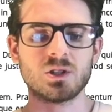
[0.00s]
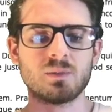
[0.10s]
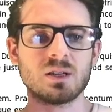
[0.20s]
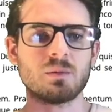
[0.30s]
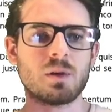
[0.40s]
just
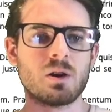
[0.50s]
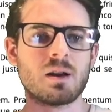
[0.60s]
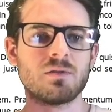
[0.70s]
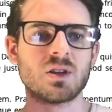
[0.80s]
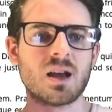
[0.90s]
make some
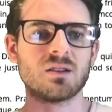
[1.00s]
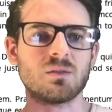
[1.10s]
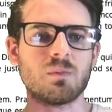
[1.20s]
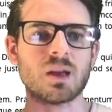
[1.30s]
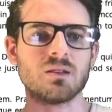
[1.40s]
paragraph tags
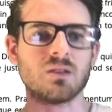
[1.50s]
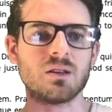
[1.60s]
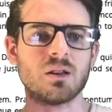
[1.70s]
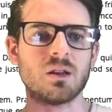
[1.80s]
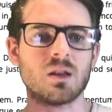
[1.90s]
and paste
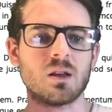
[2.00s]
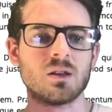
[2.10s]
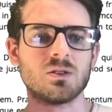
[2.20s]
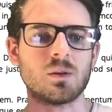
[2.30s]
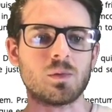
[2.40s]
in
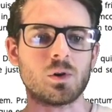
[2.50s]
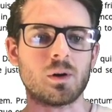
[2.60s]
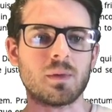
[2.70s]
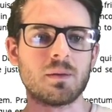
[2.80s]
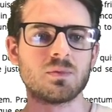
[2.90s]
some
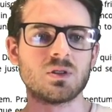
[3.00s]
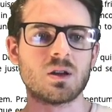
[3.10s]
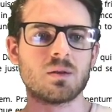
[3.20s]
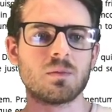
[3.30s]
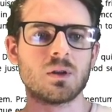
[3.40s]
Lorem
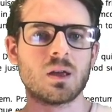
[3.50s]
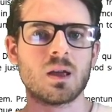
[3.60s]
Ipsum.